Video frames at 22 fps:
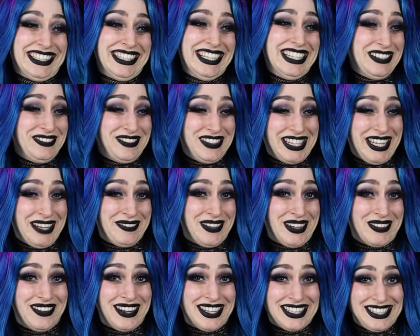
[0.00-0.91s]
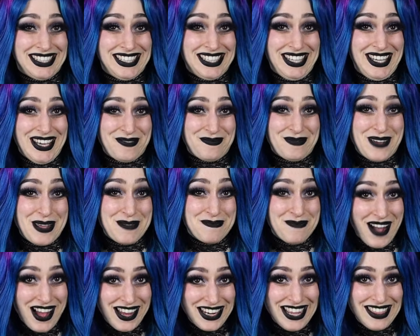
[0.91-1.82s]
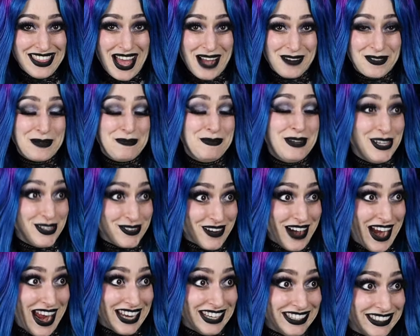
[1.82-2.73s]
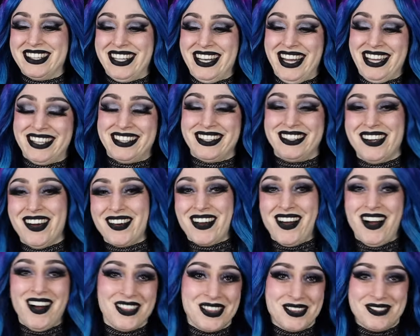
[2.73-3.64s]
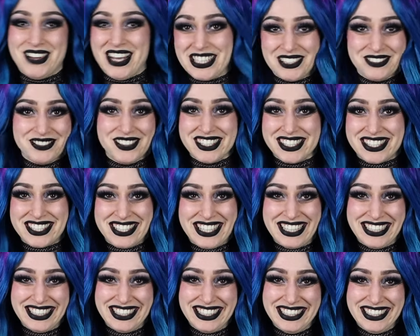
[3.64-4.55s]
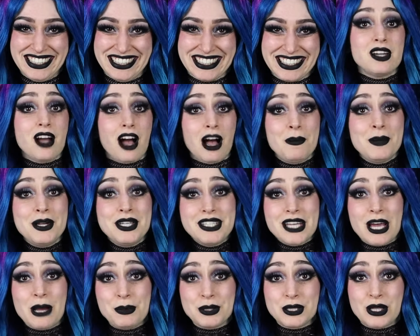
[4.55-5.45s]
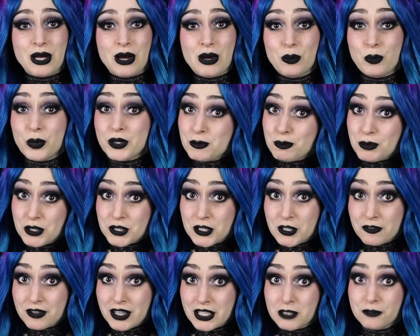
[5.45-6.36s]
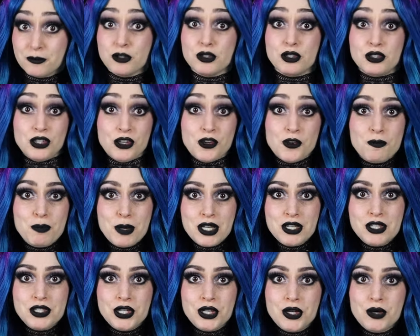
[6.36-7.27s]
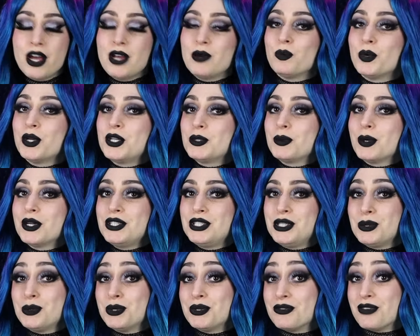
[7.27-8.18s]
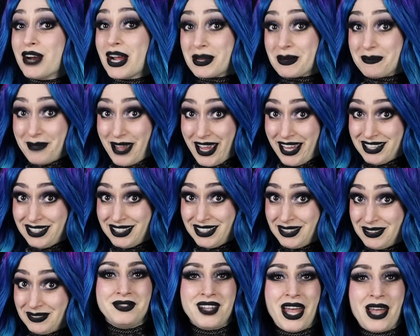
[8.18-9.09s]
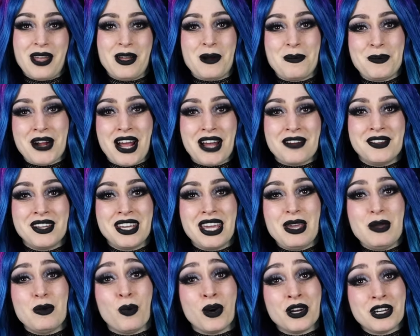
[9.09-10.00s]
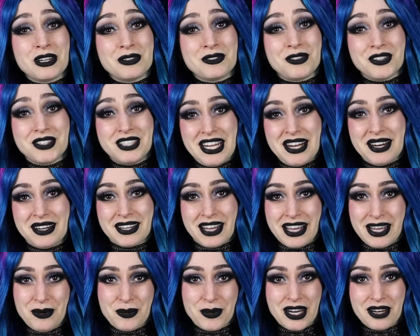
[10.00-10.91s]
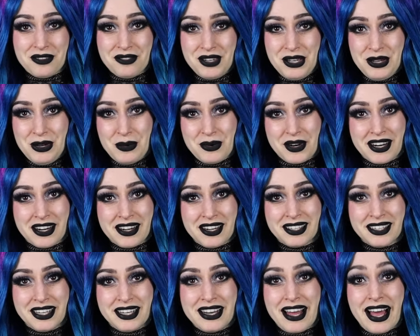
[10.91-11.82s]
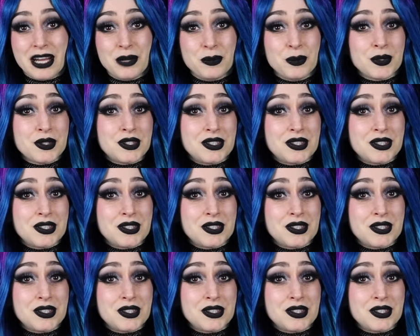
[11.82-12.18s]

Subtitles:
if someone wants to give me money, that would be great. Then I can go to all the festivals. Comment down below which music festivals you've been to and which ones you would recommend. I hope you're having a wonderful day or night wherever you are, and I will